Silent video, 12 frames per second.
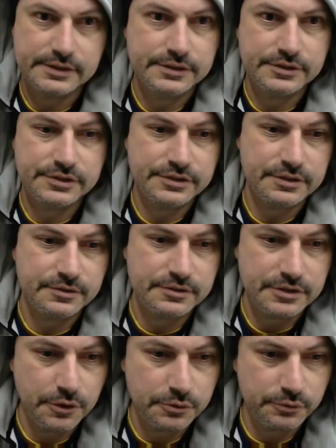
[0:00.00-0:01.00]
just a
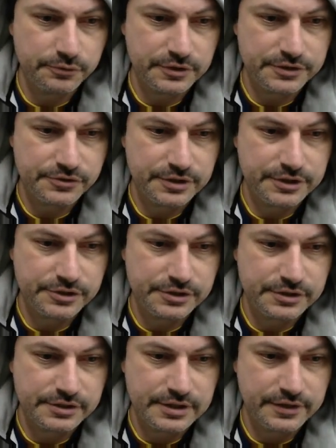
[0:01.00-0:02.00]
total frustration to
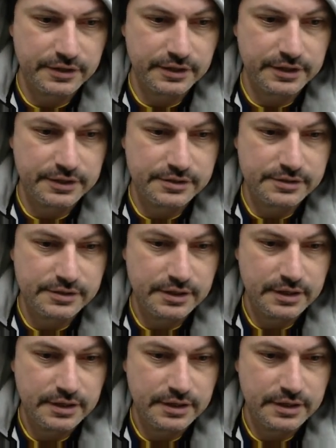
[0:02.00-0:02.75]
say the least.